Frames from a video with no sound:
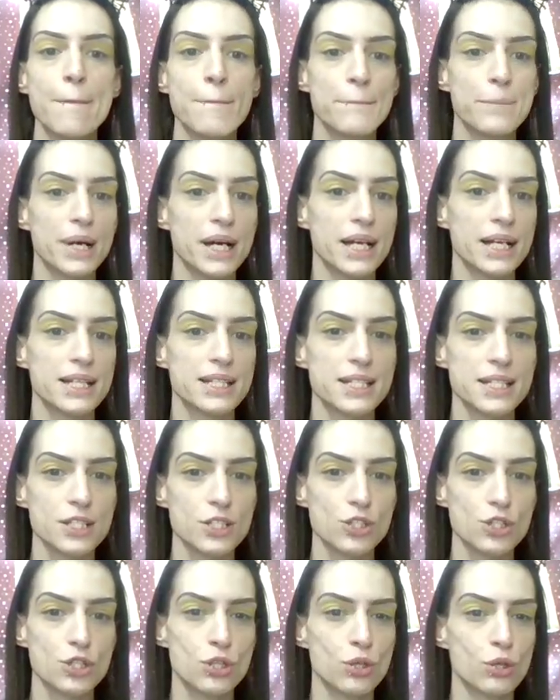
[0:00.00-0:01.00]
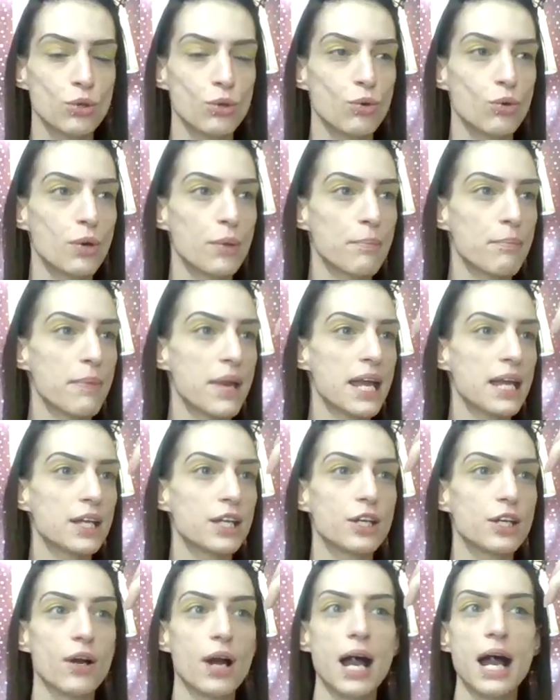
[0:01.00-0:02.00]
But to
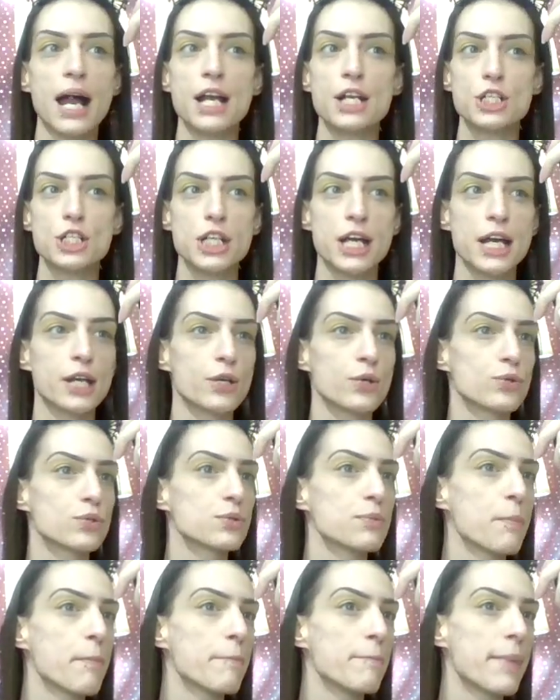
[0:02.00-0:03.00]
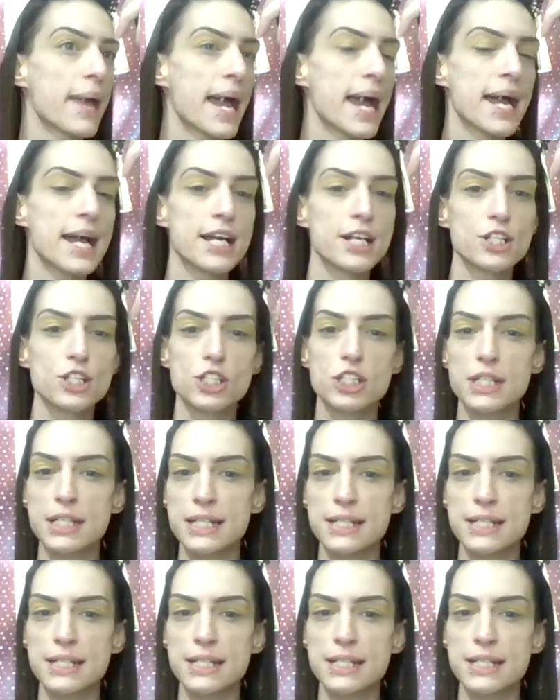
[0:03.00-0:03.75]
make your eyeshadows match,